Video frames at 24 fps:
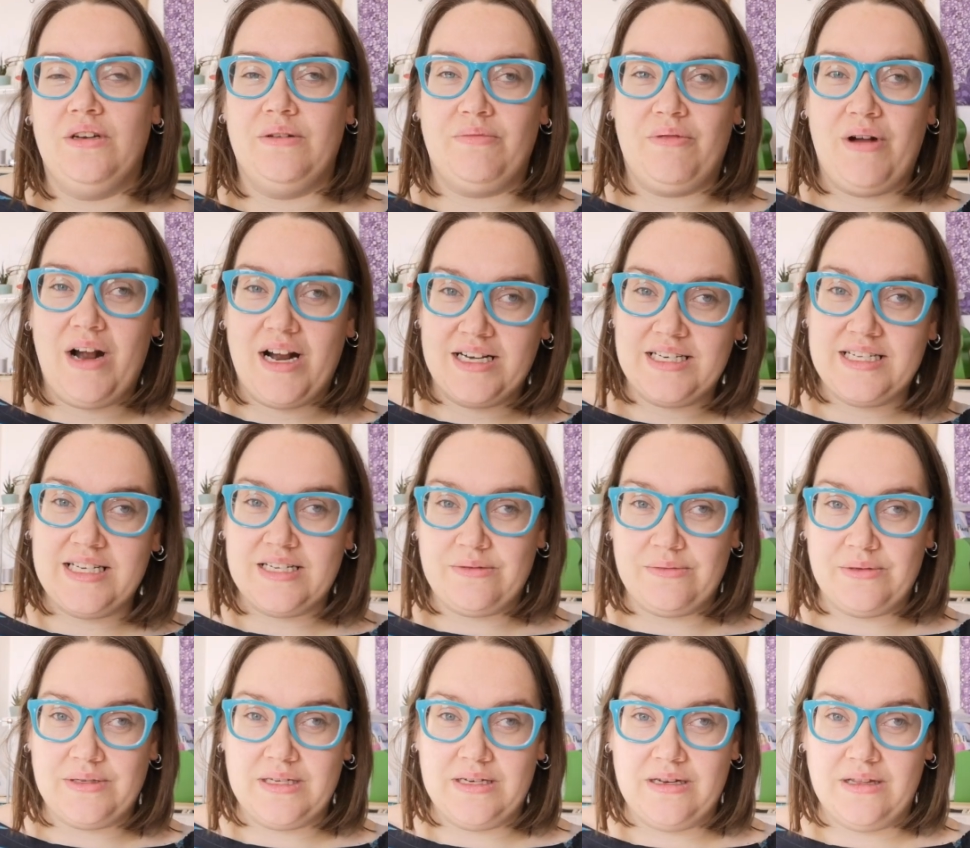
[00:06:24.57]
And
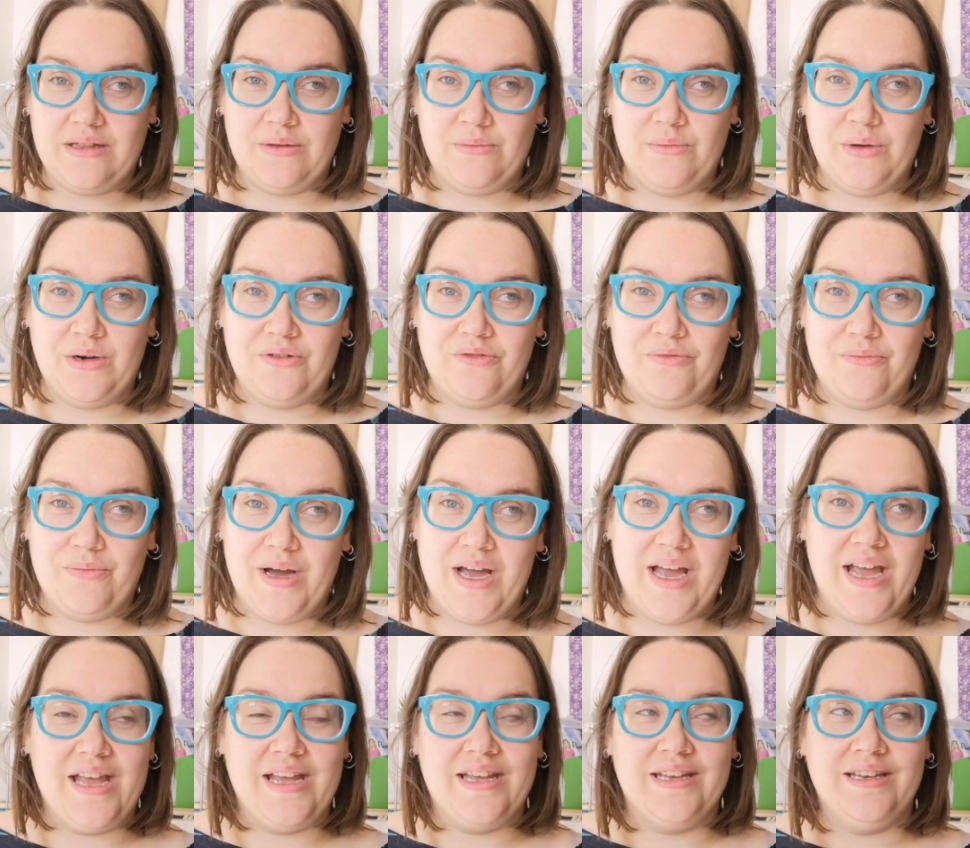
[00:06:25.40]
practice was another one of
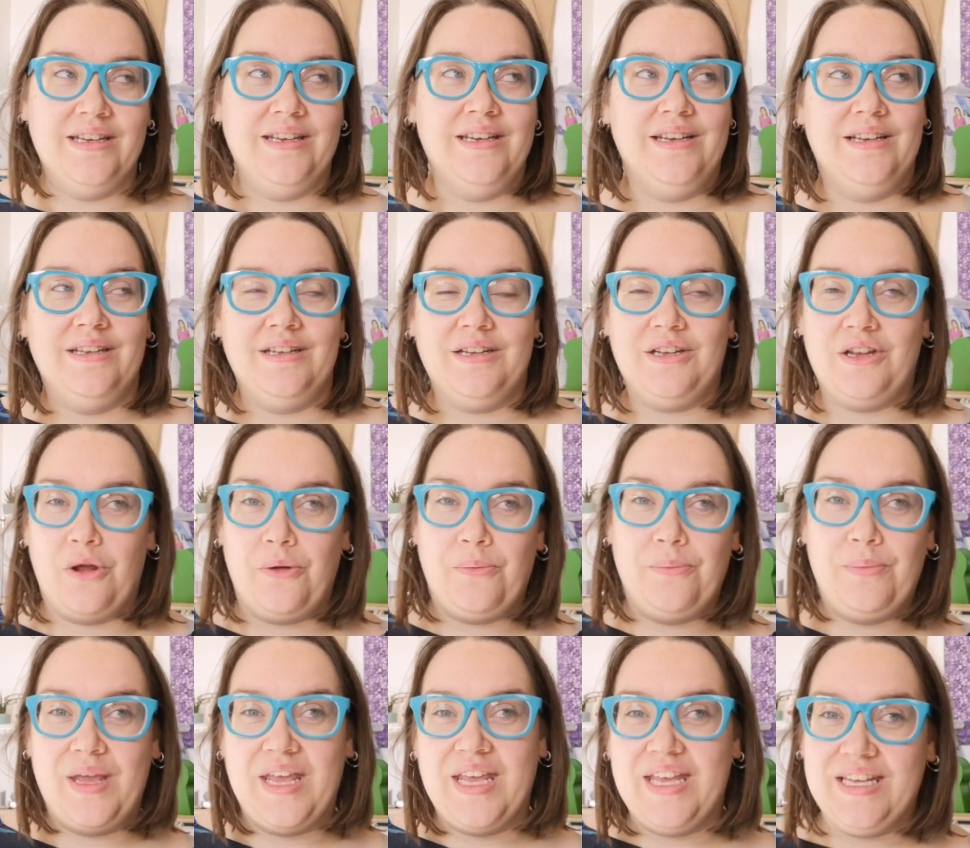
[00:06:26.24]
my
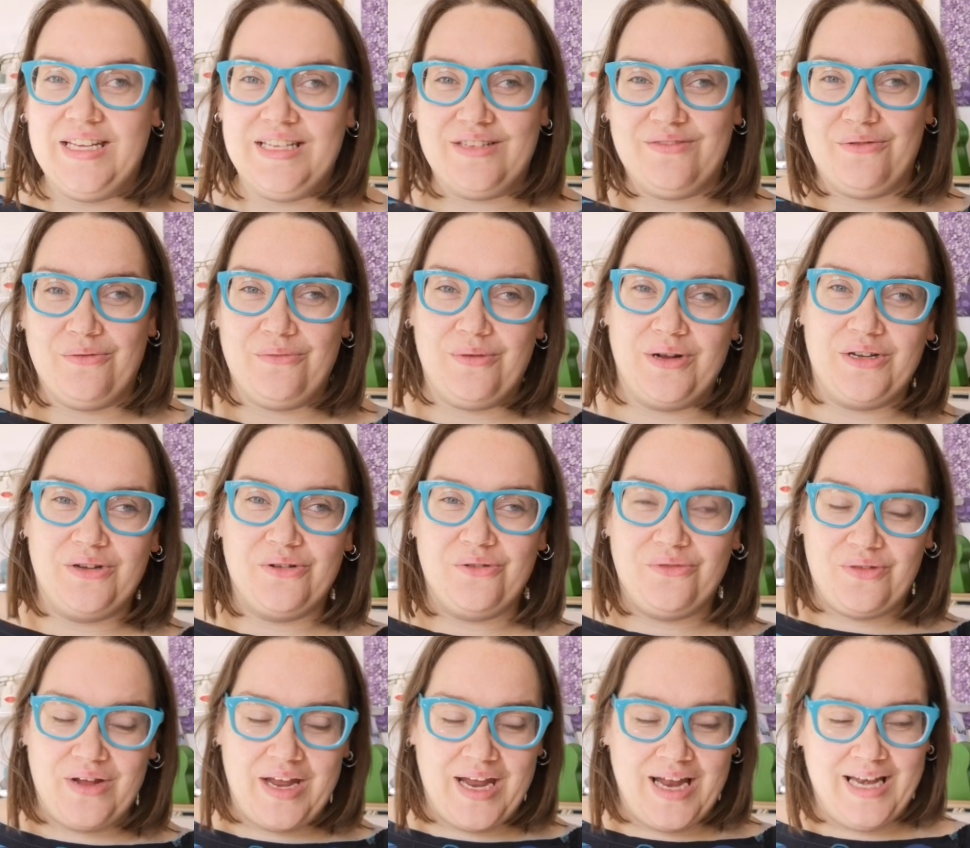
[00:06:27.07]
P's for when
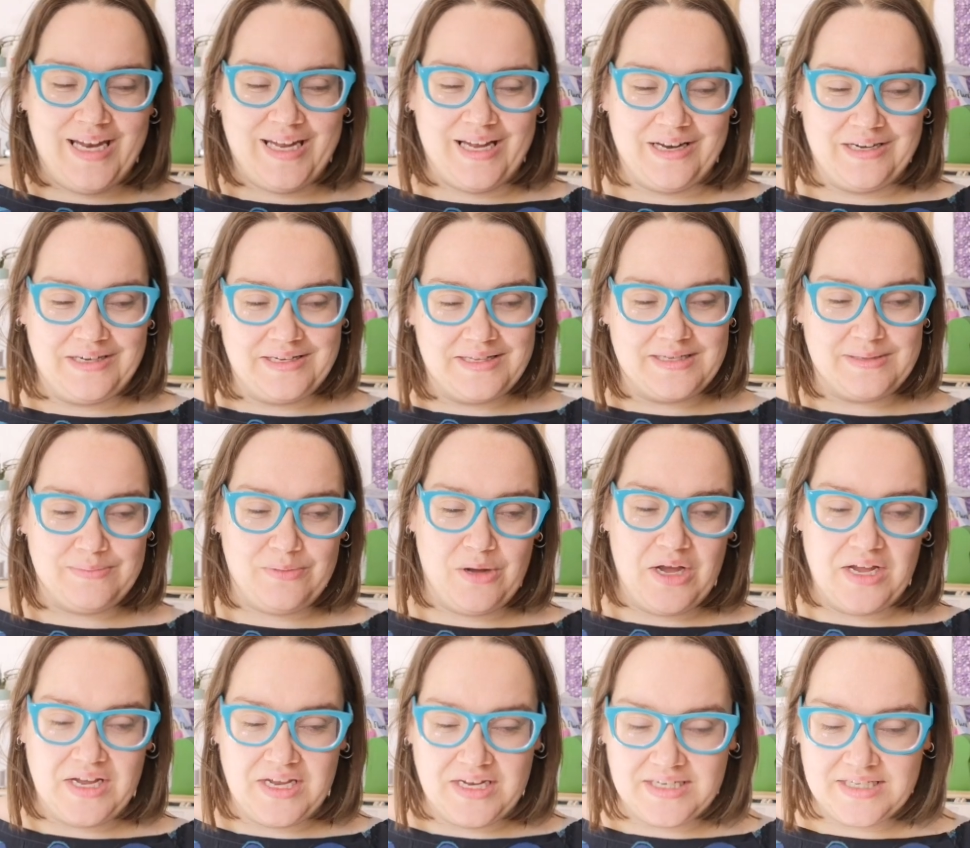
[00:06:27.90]
you're feeling
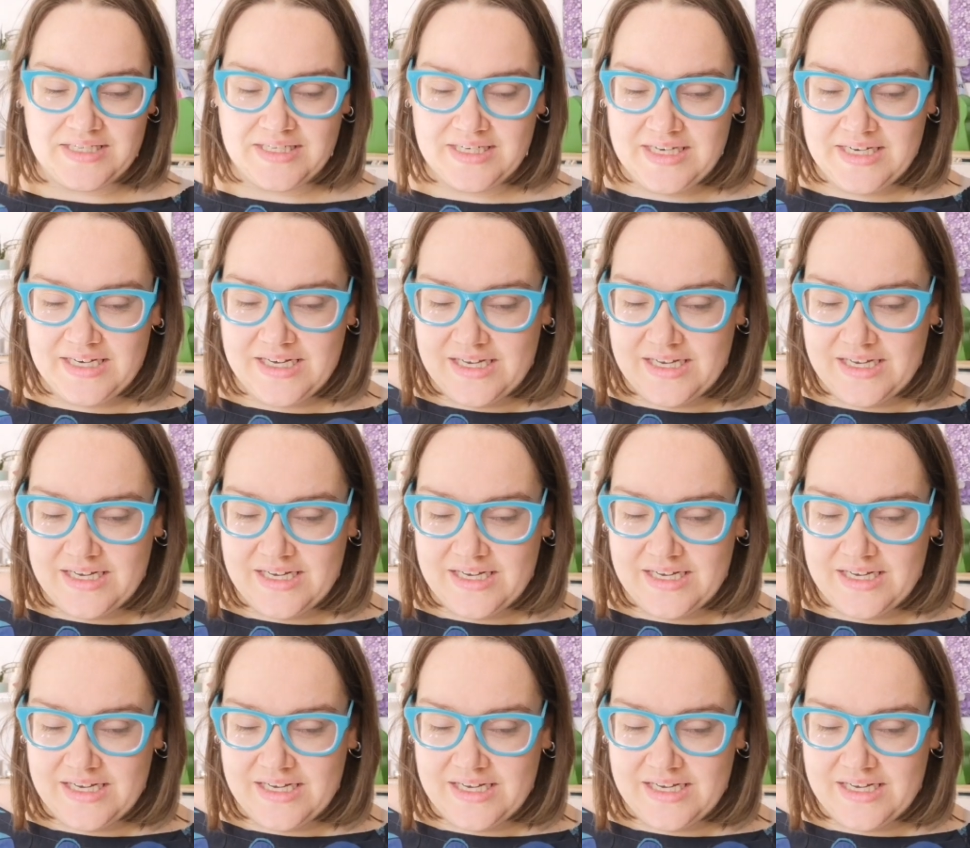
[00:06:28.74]
uninspired.